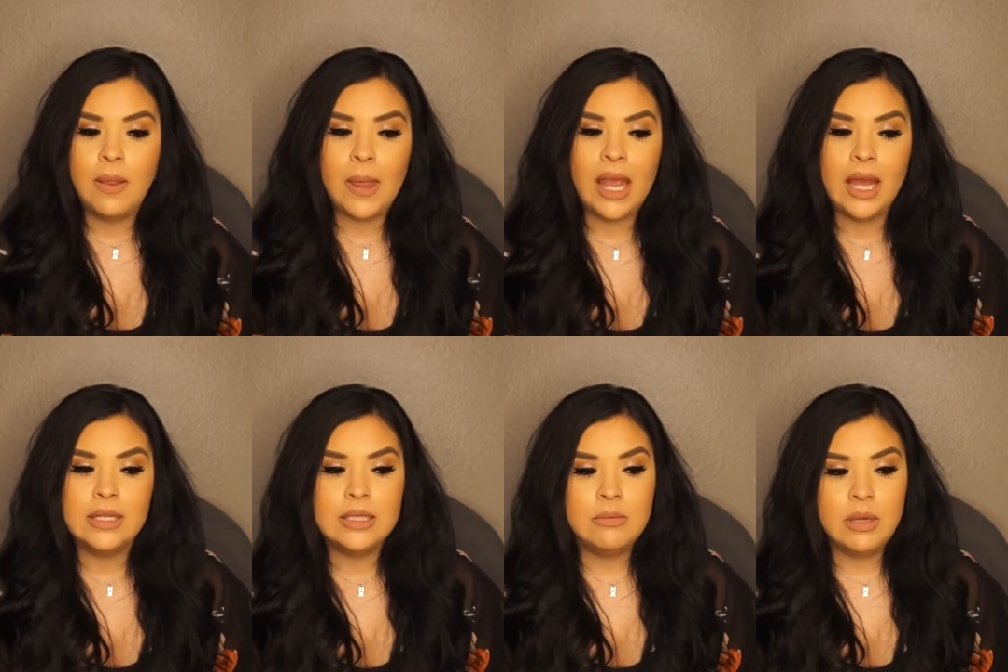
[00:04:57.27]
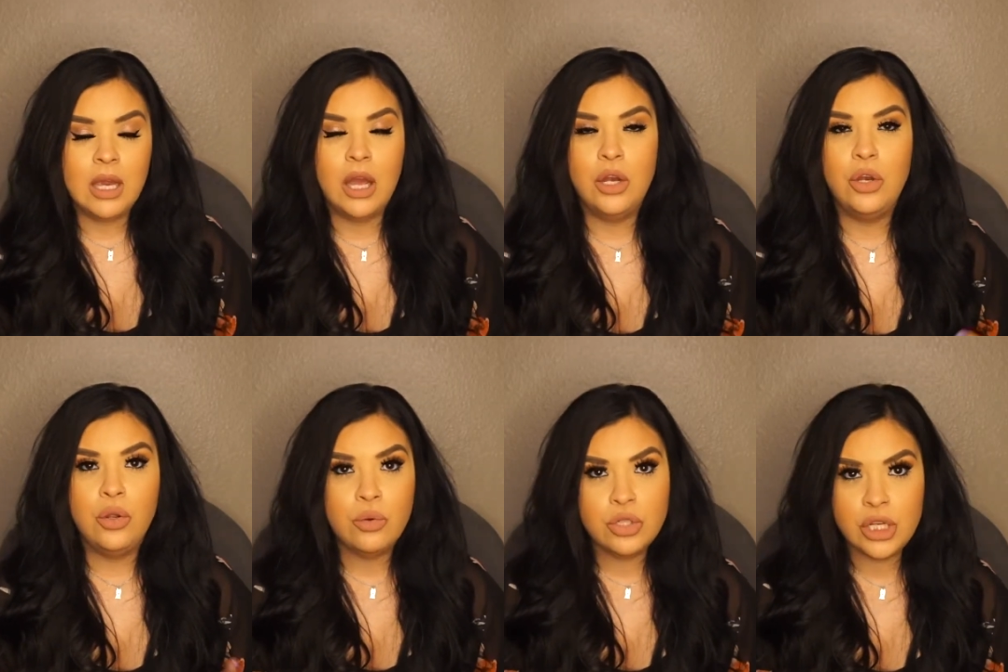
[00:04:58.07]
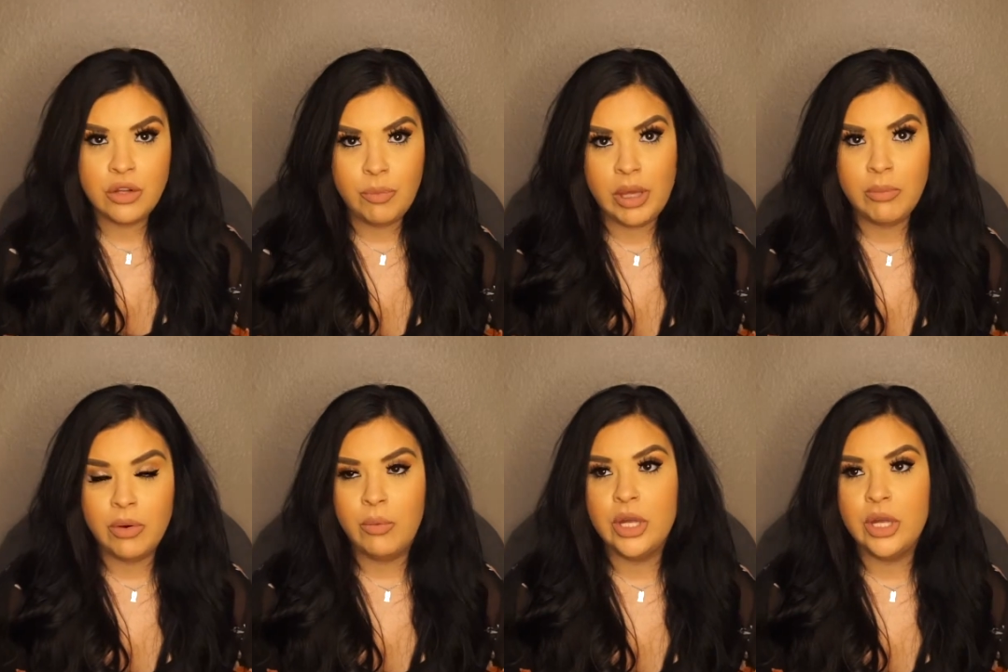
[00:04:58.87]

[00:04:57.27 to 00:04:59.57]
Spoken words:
they handed me a new sheet of paper,